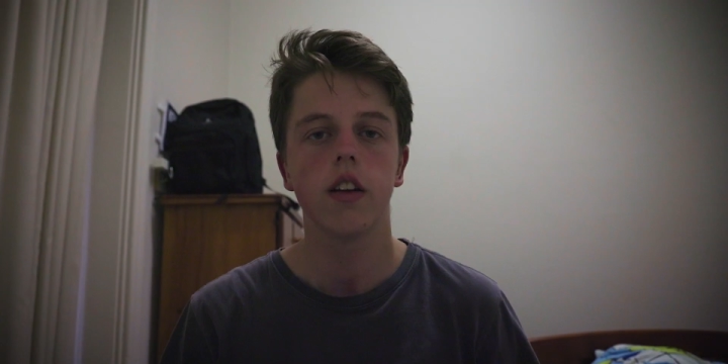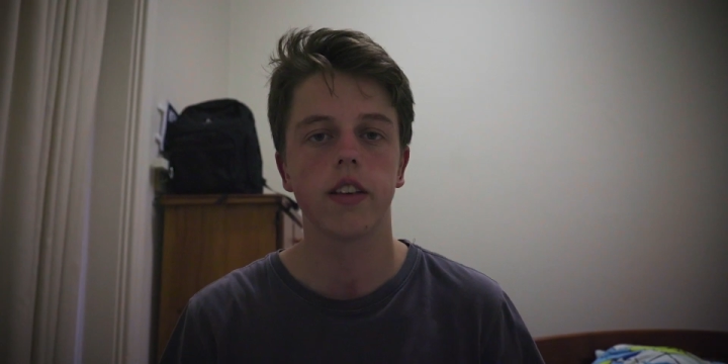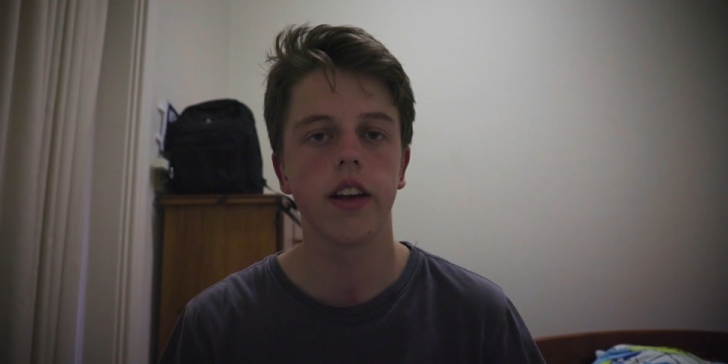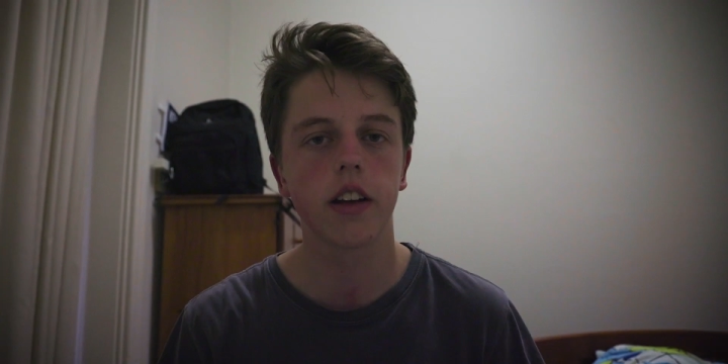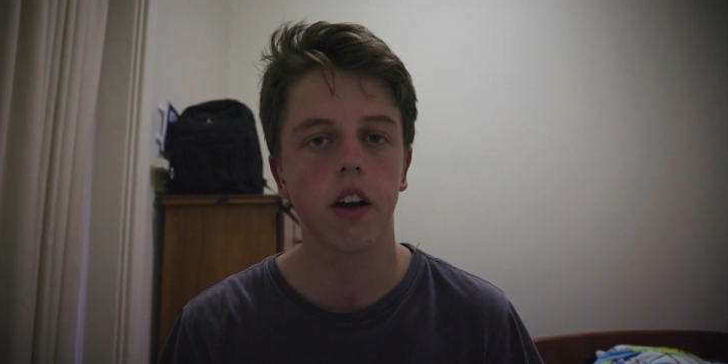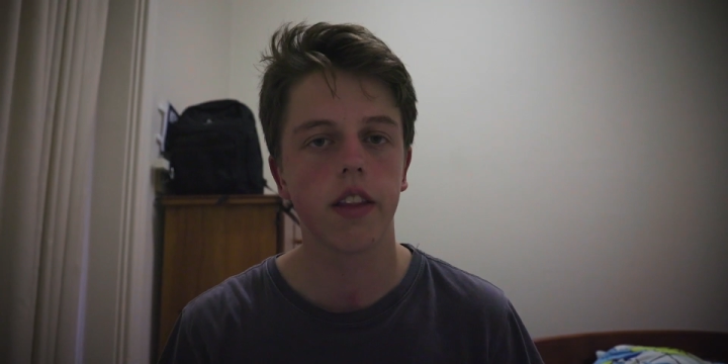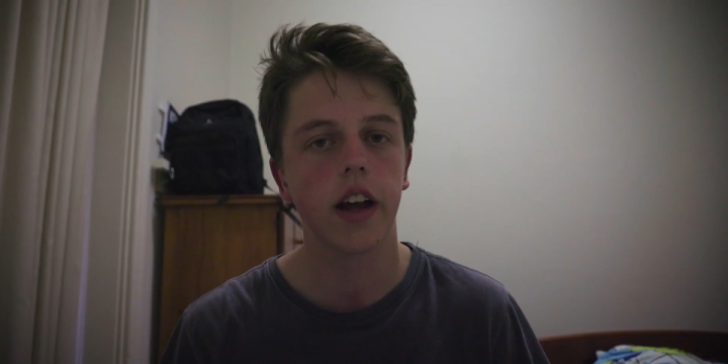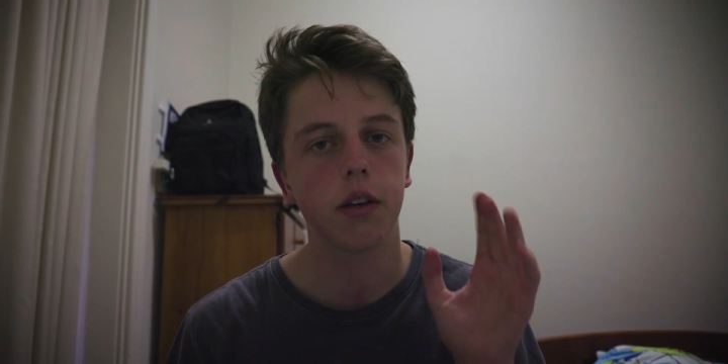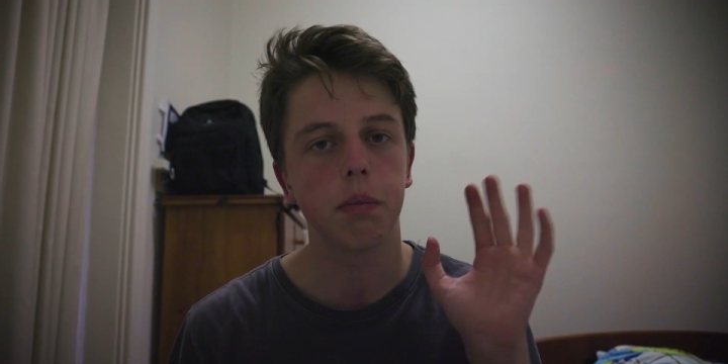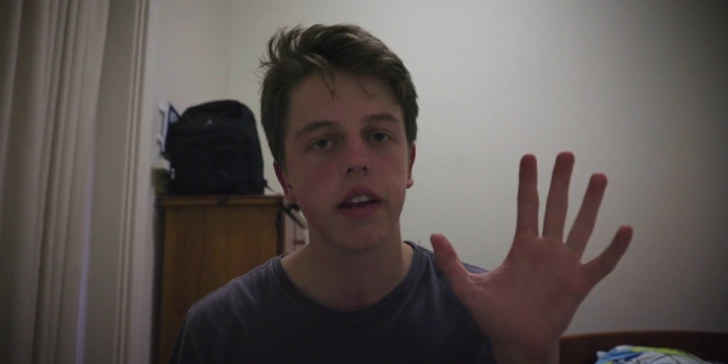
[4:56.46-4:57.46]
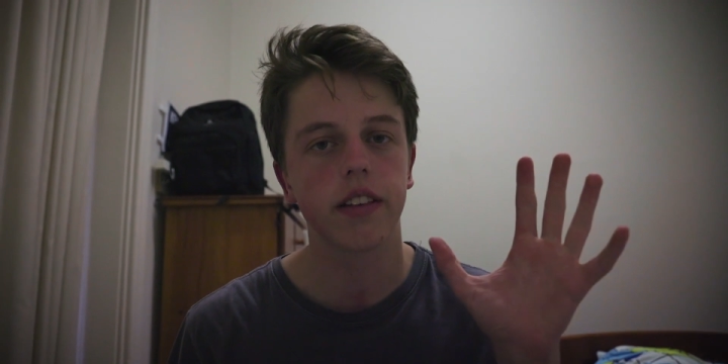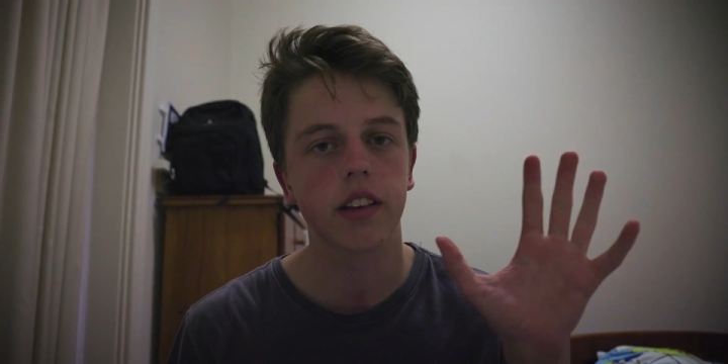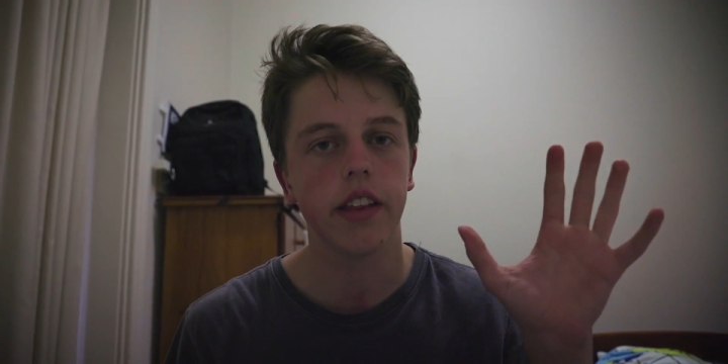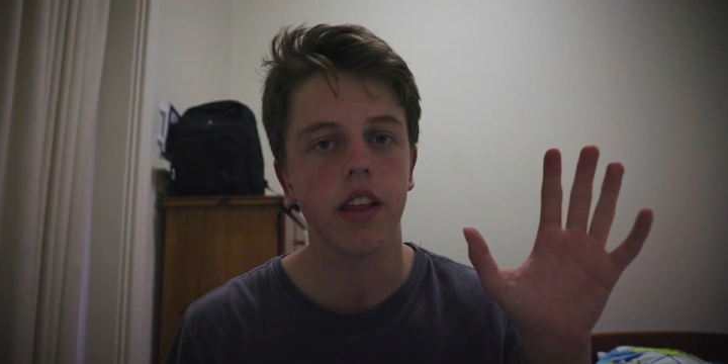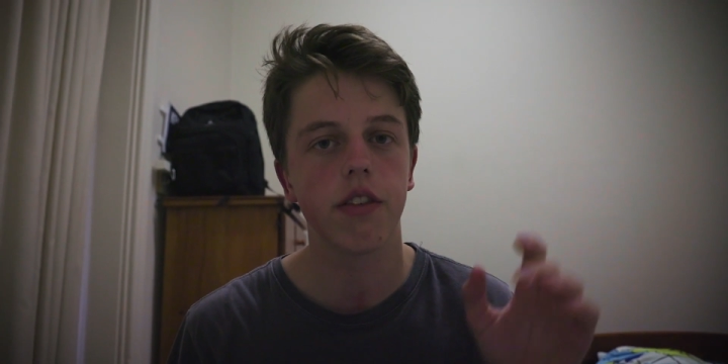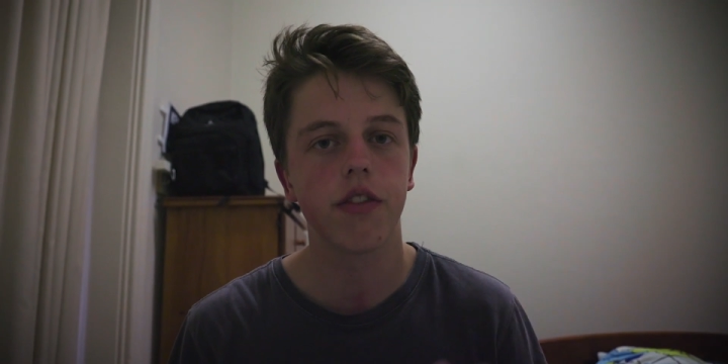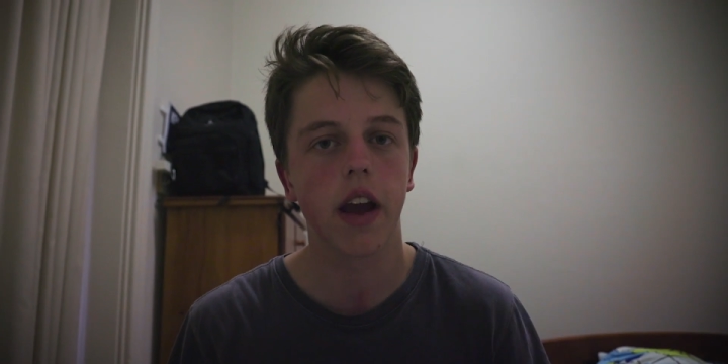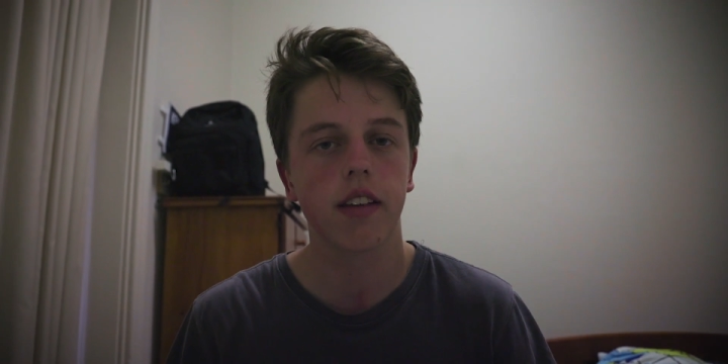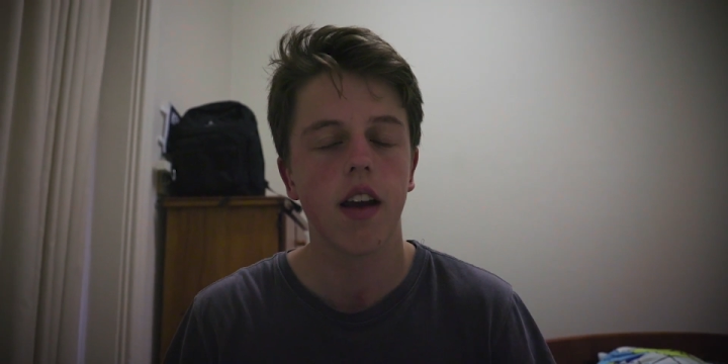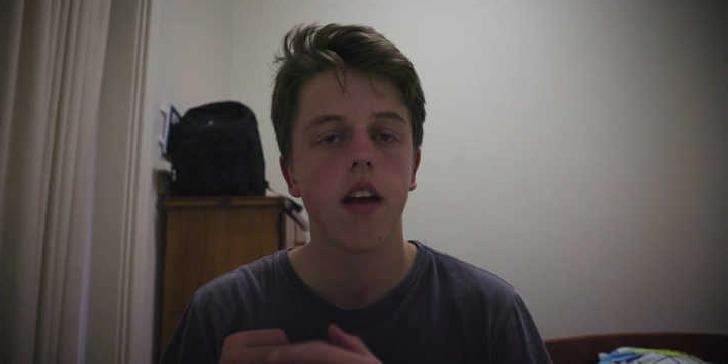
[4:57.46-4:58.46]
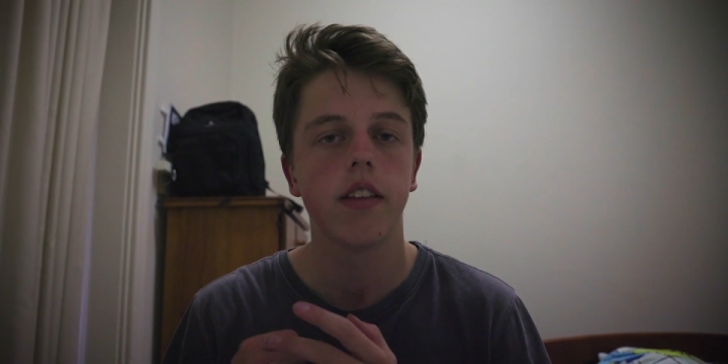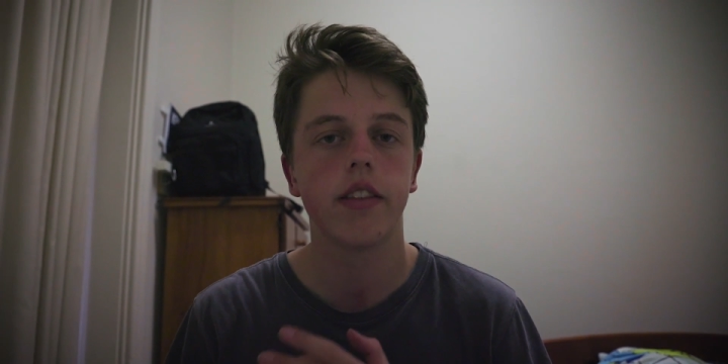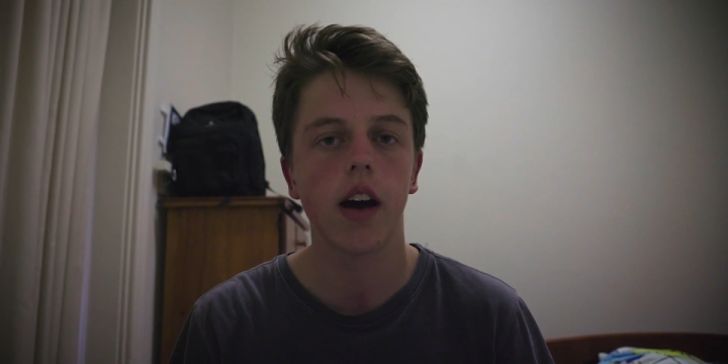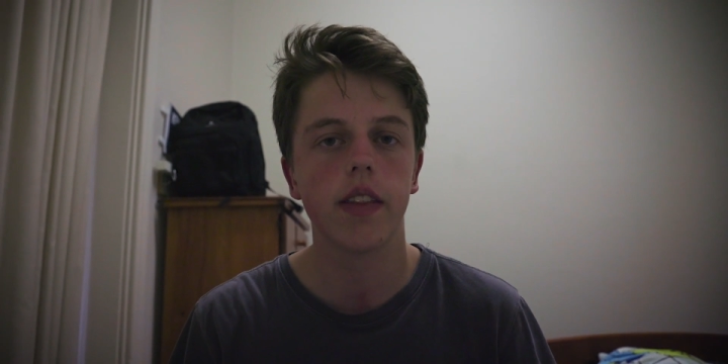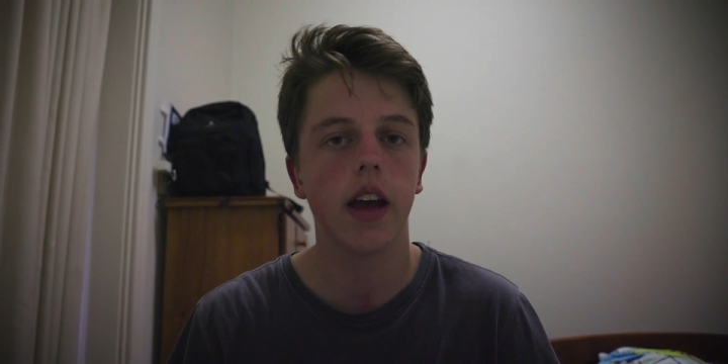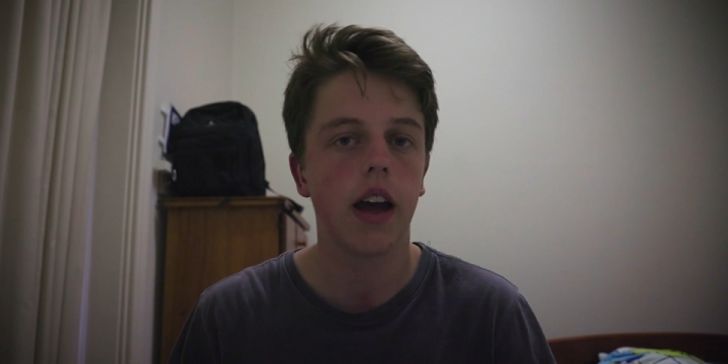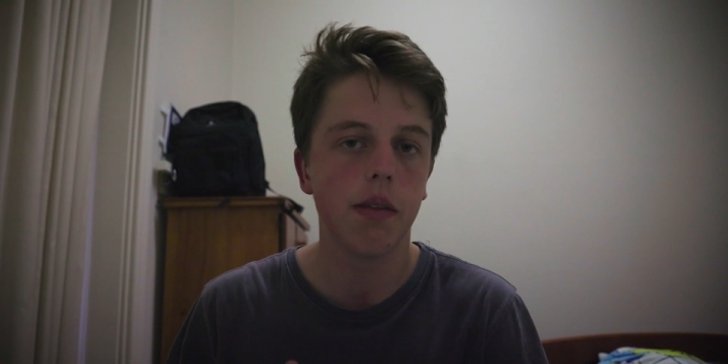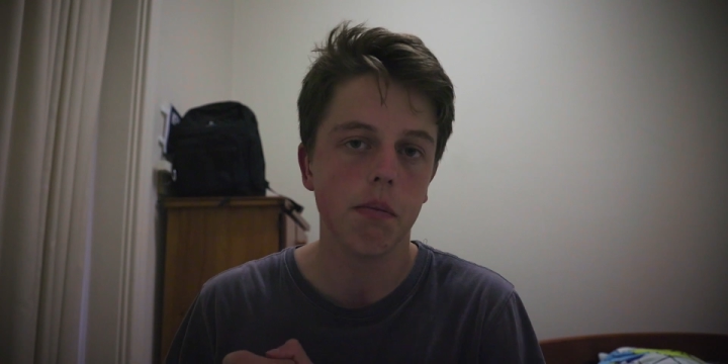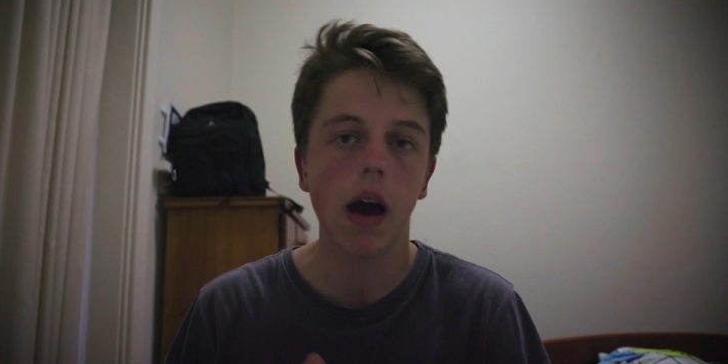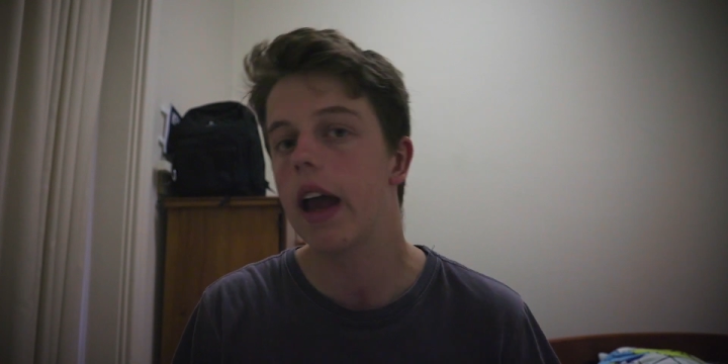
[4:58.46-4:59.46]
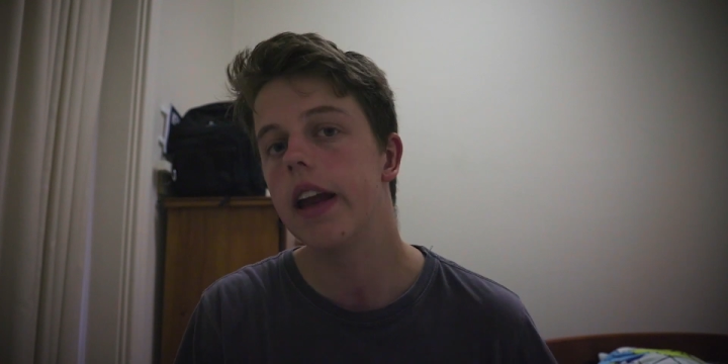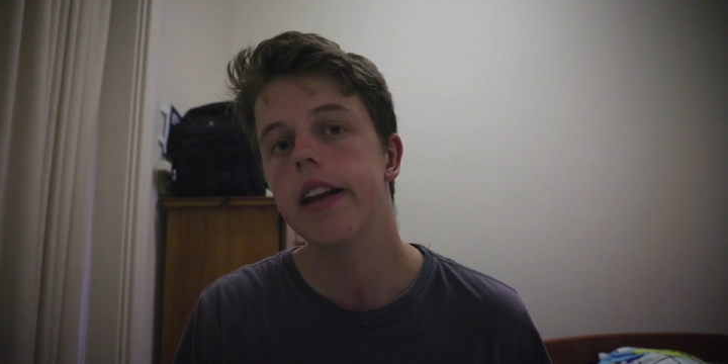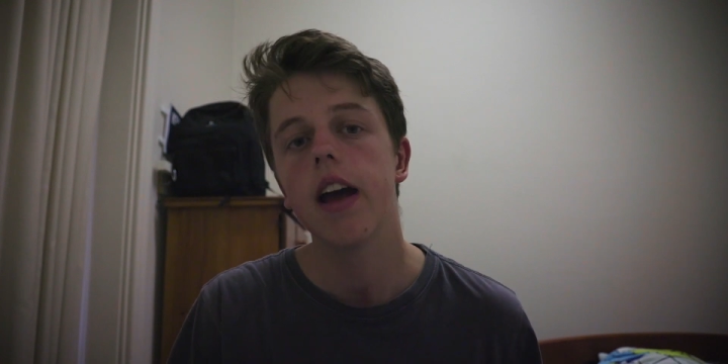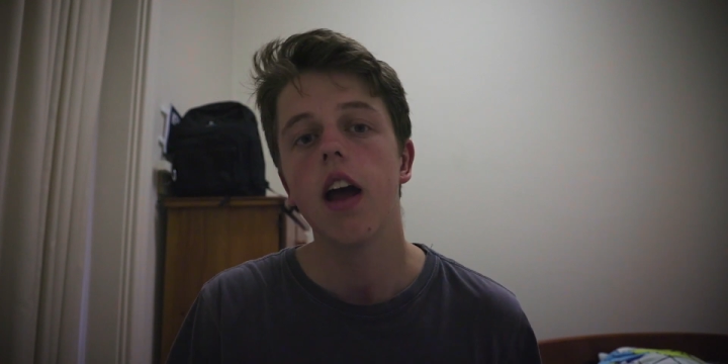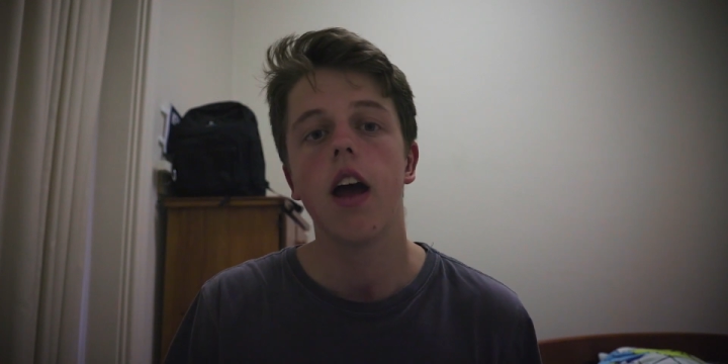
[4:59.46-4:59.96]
So there you go, that is basically the effect done and made.